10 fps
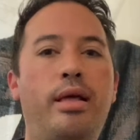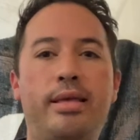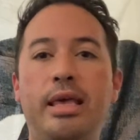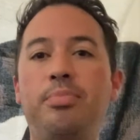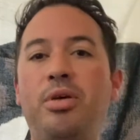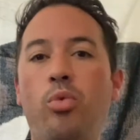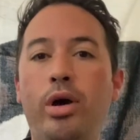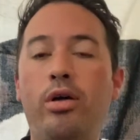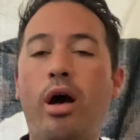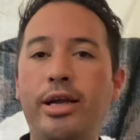keep them
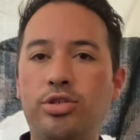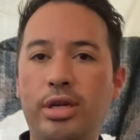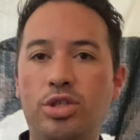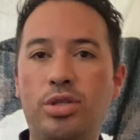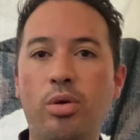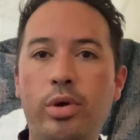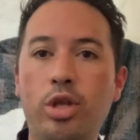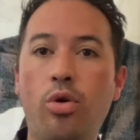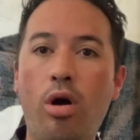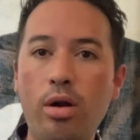well hydrated, so that when
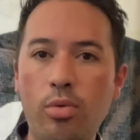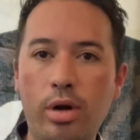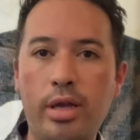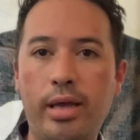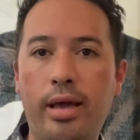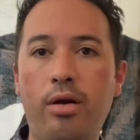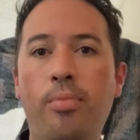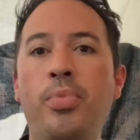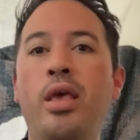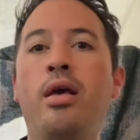you are working out,